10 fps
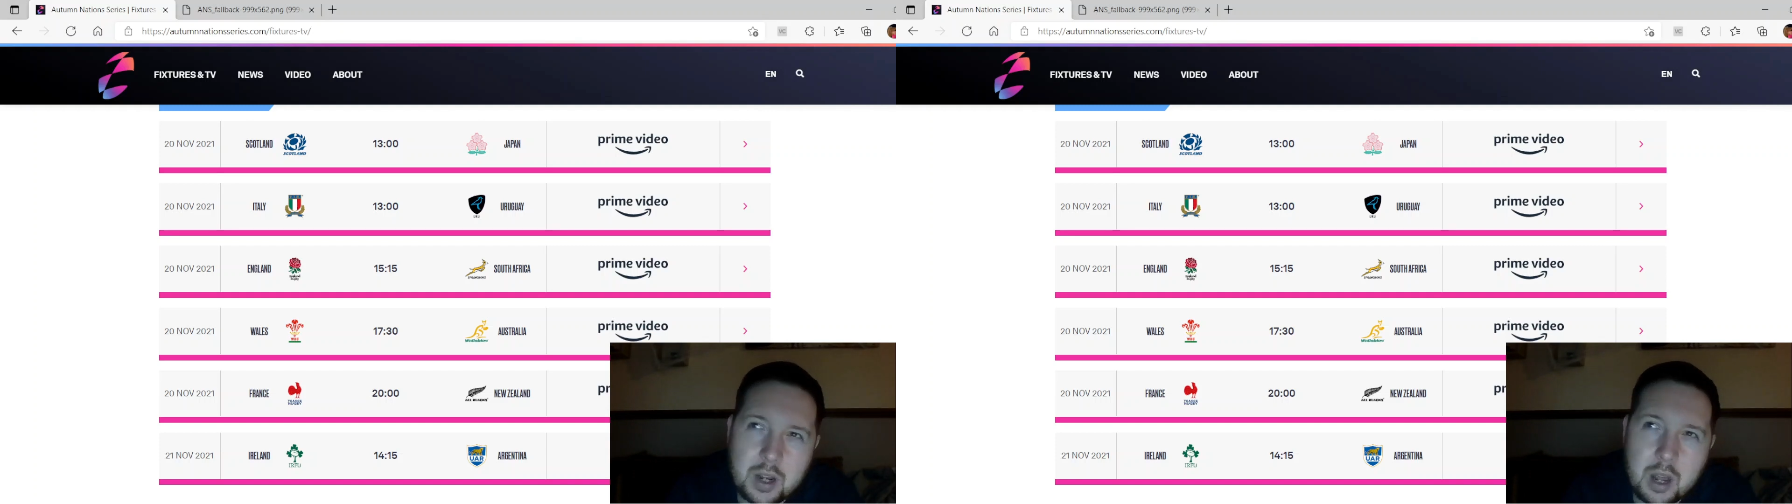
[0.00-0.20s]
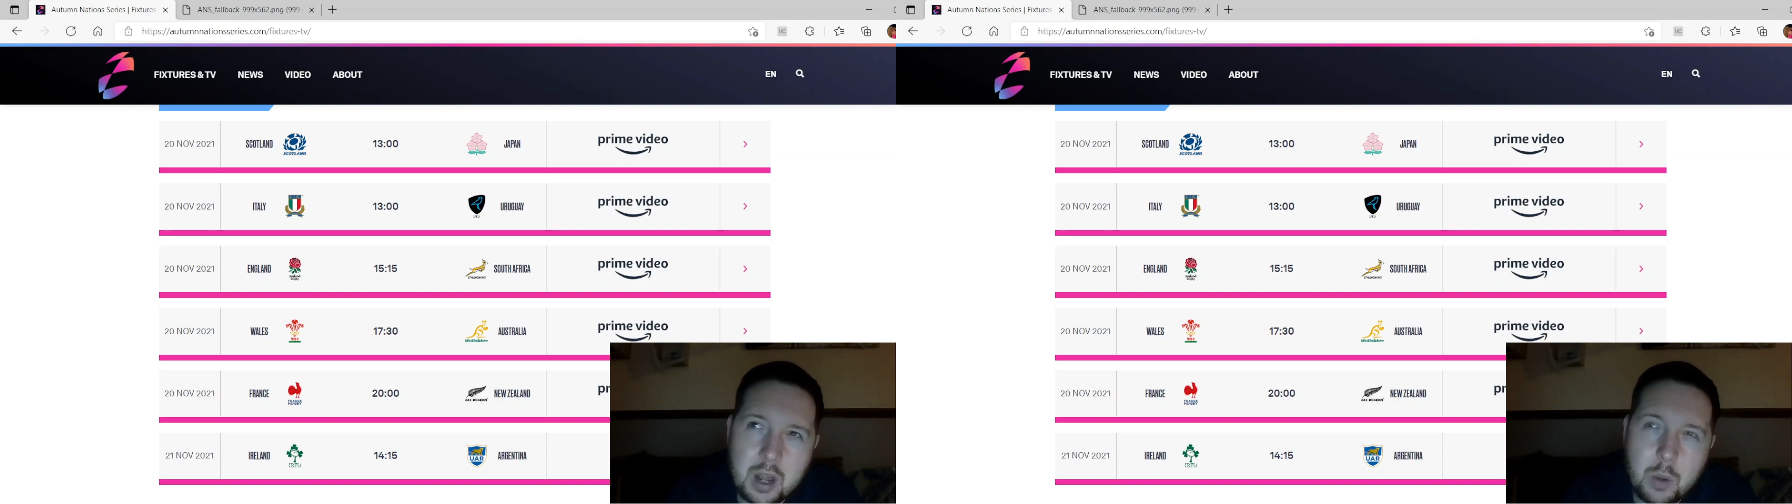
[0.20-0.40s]

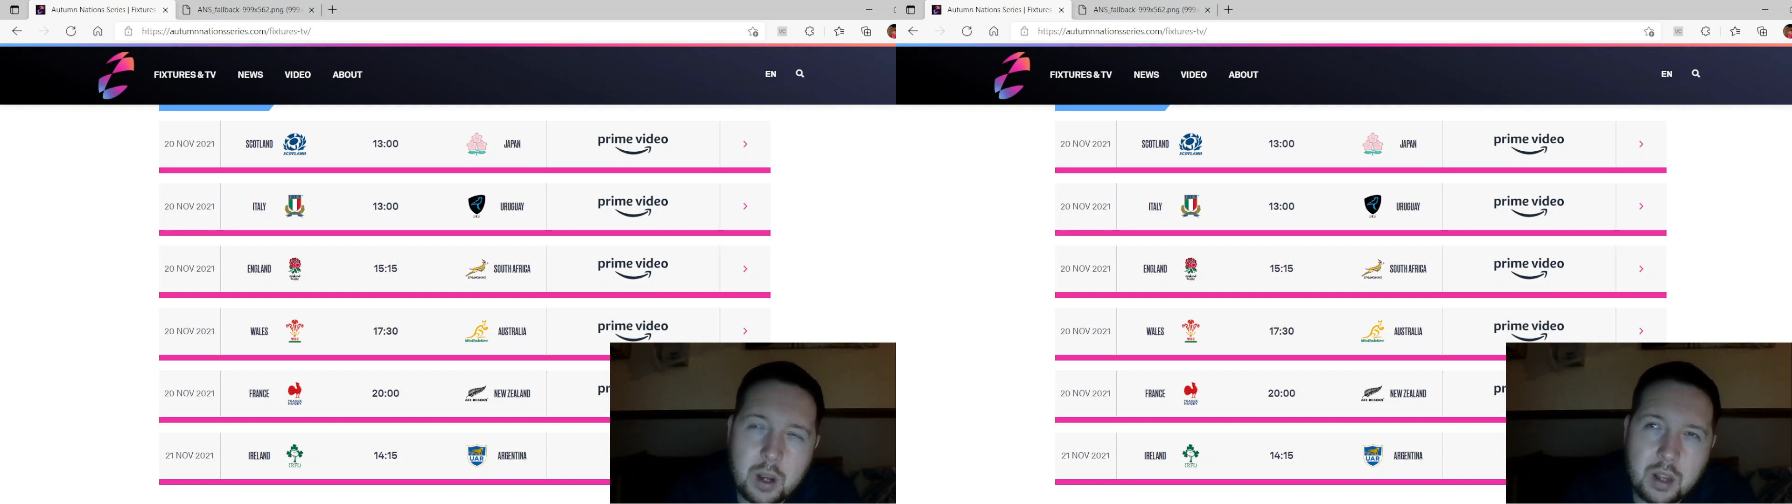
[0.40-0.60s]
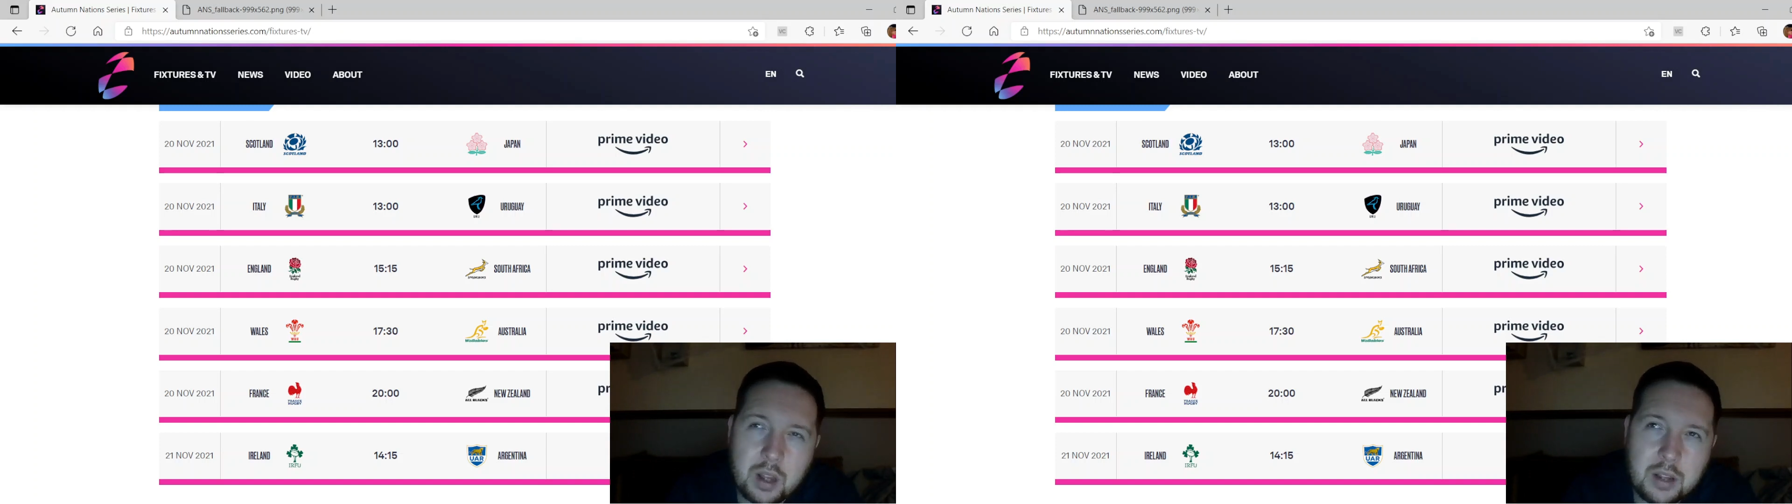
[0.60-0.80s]
Now,
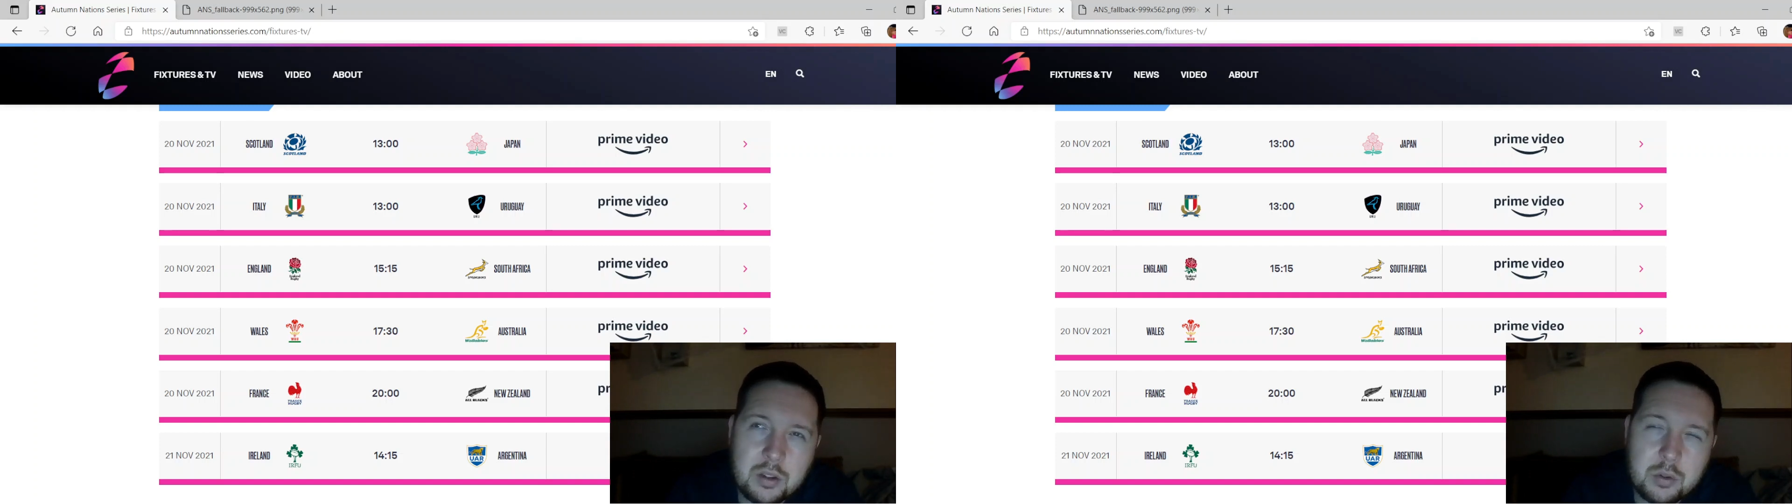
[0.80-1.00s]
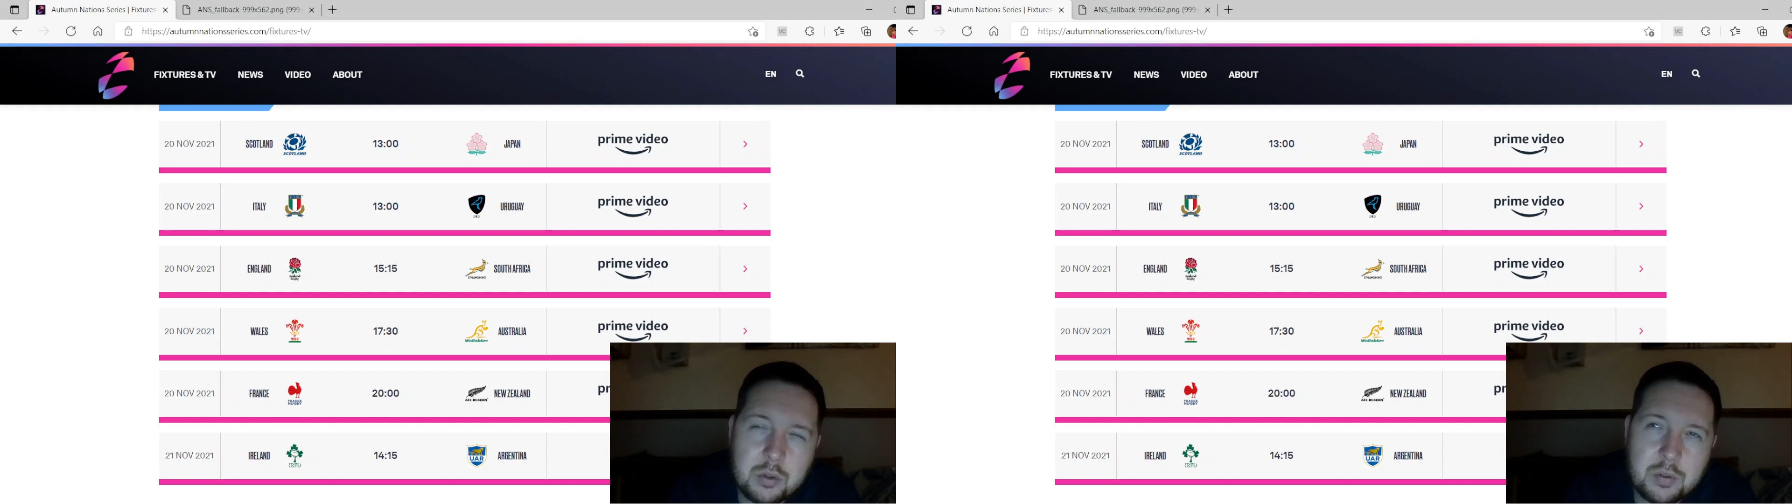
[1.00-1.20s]
I
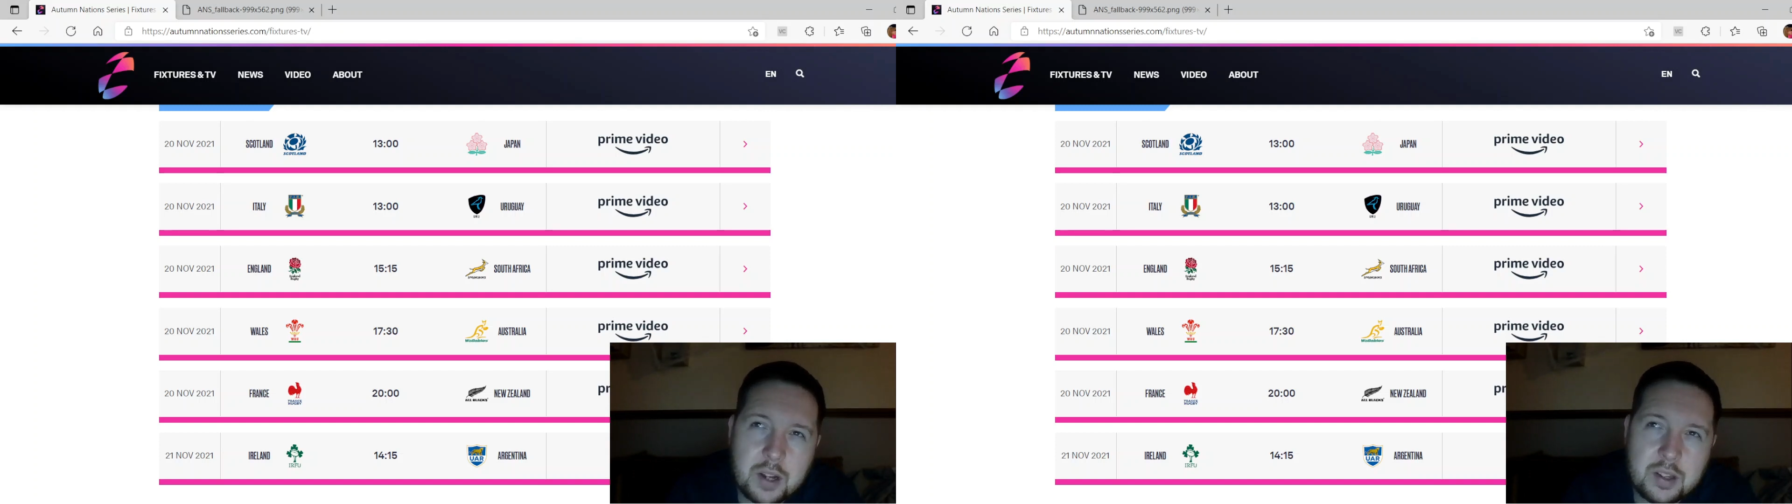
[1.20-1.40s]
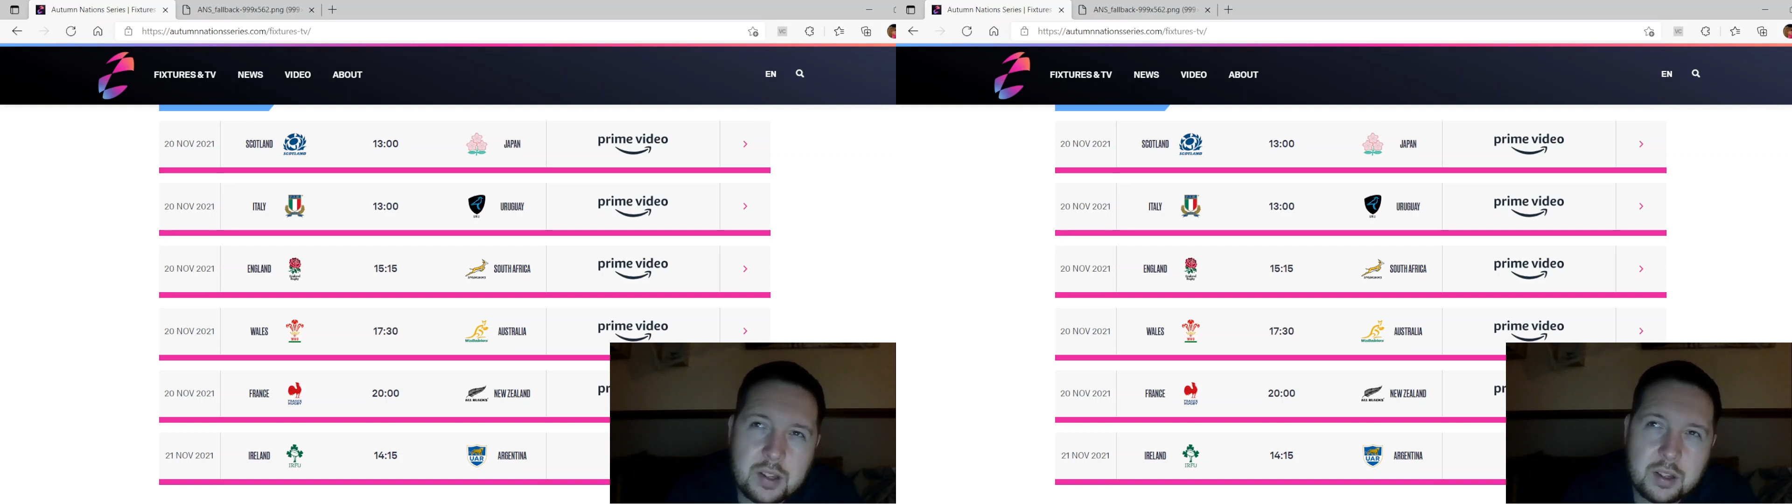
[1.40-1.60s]
do
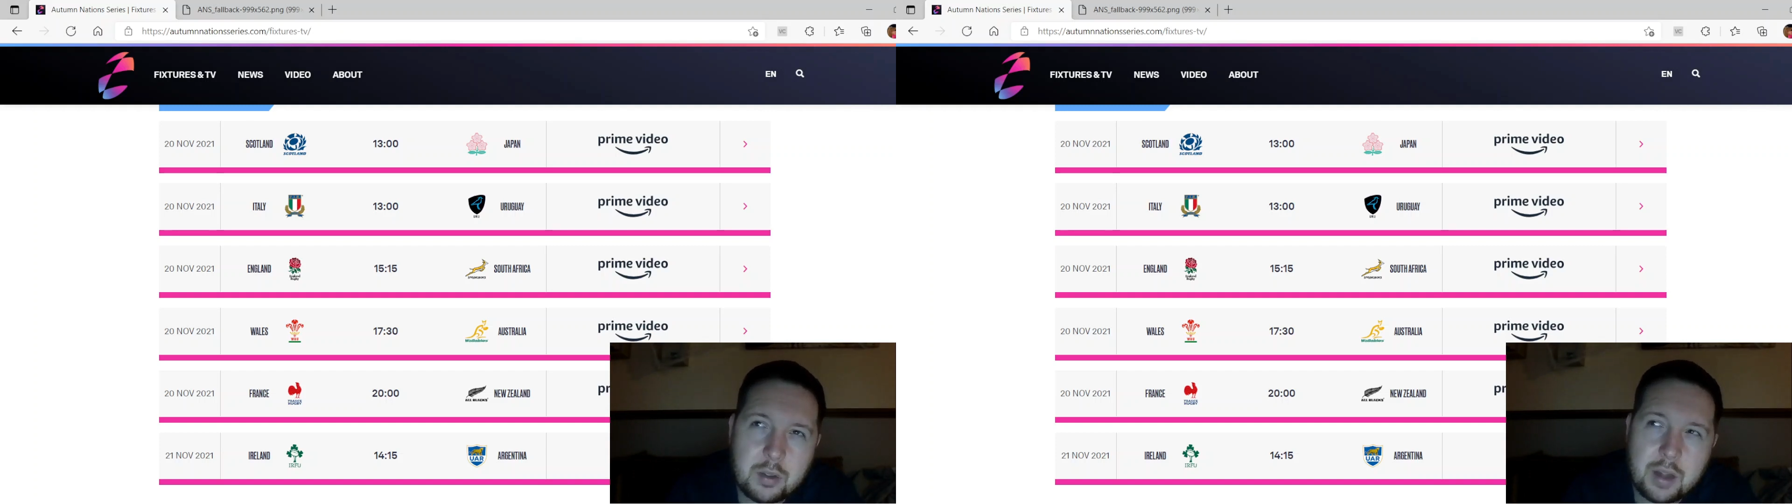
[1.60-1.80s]
fancy South